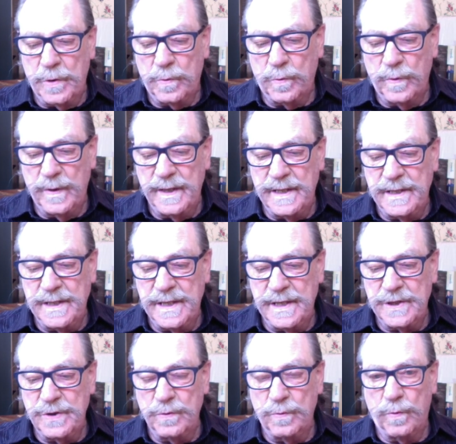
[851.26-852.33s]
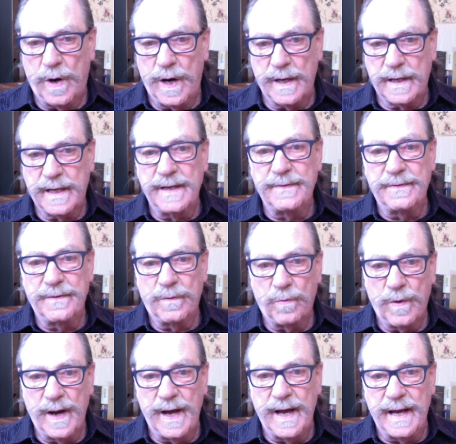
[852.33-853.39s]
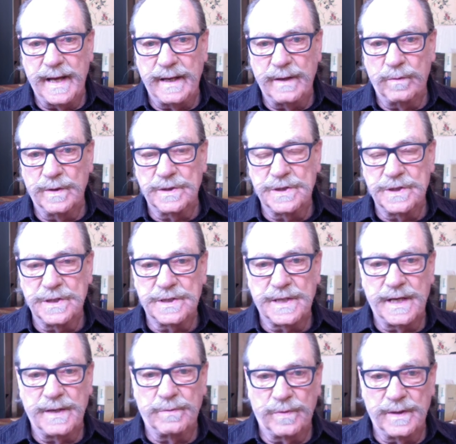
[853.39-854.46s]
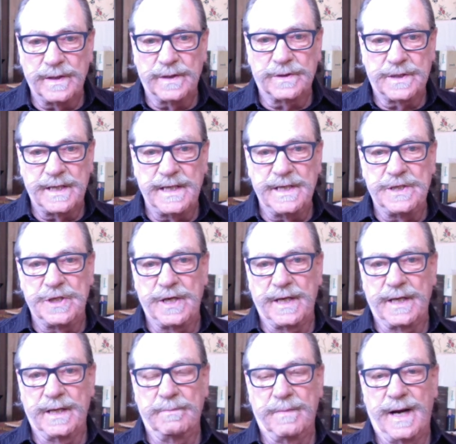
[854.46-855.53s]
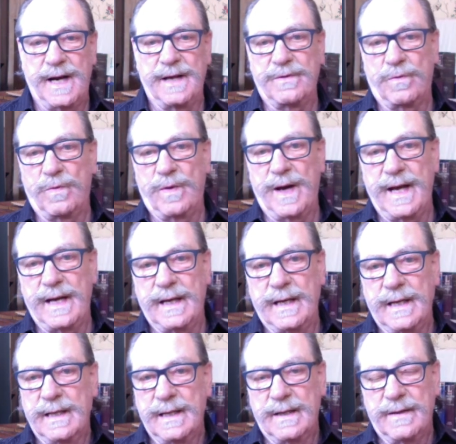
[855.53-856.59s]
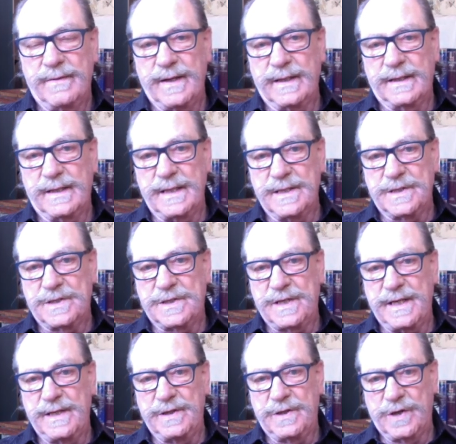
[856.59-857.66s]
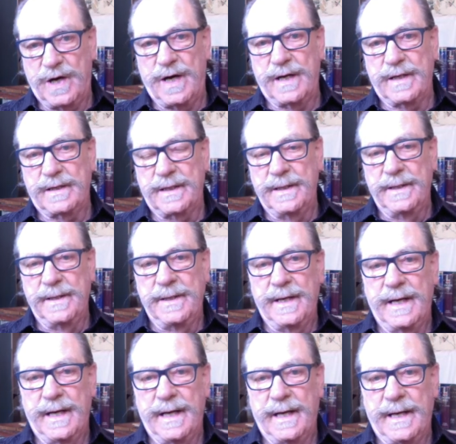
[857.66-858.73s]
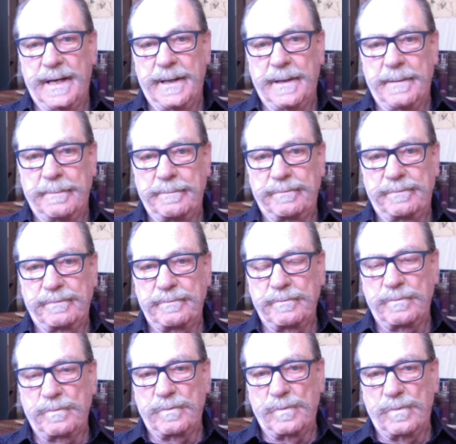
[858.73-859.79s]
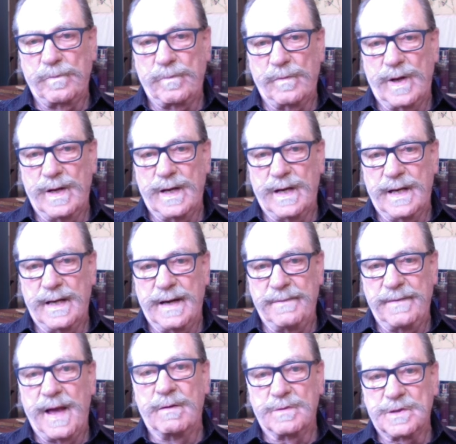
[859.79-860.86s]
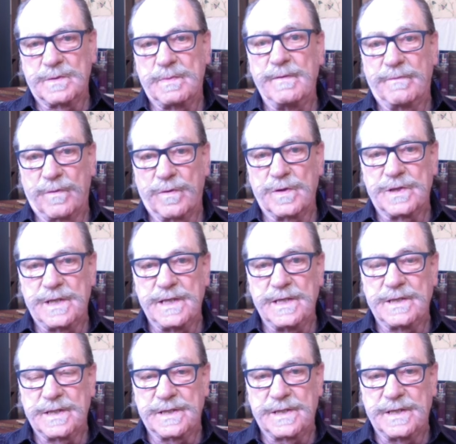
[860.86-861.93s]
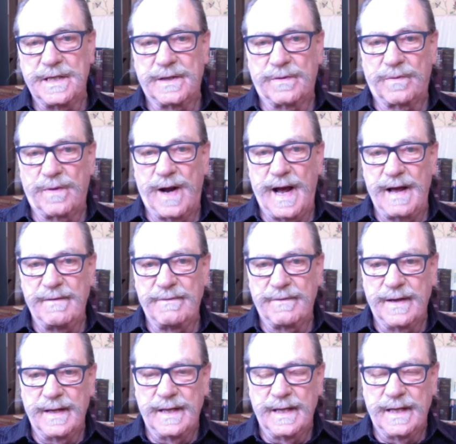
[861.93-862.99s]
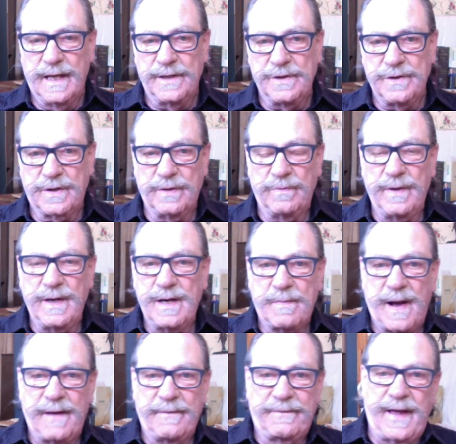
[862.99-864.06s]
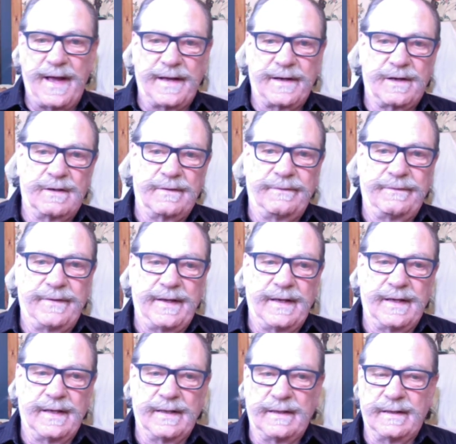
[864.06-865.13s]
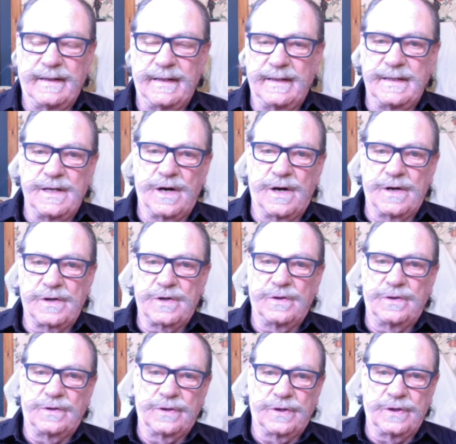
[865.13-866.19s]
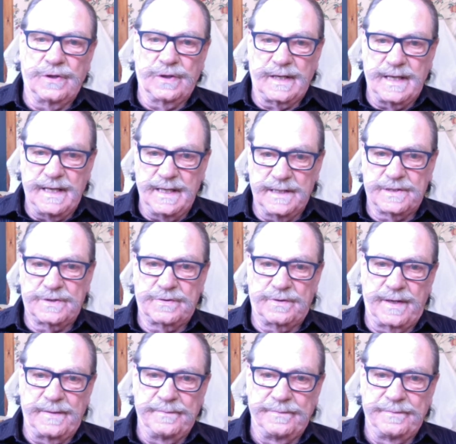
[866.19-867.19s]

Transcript: when you walk in the way, which is a real teaching, by the way, that the Essene taught, and that was before Jesus did arrive. You can read about that in the article Early History,